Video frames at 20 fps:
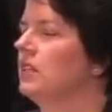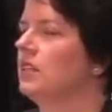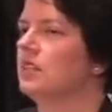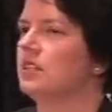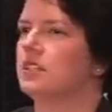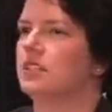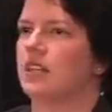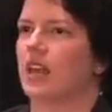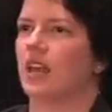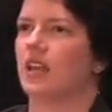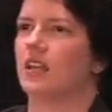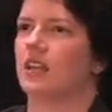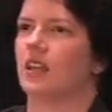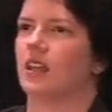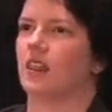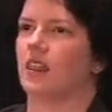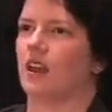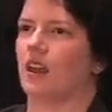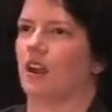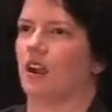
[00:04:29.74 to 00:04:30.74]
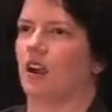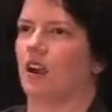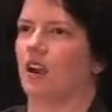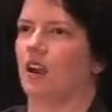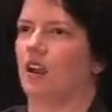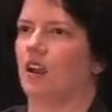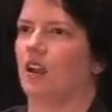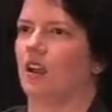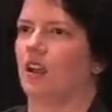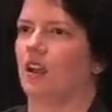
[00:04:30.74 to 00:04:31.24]
Standing
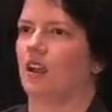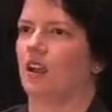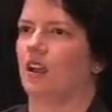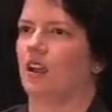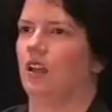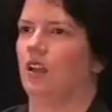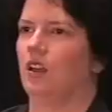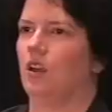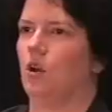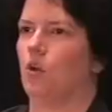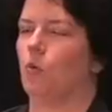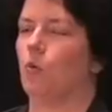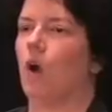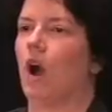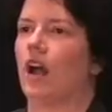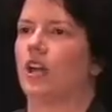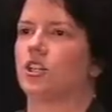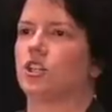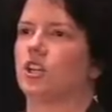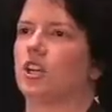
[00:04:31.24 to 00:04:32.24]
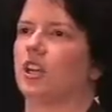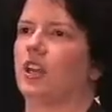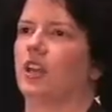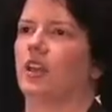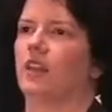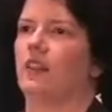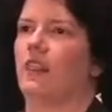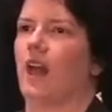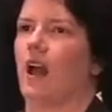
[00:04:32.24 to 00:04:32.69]
there, watching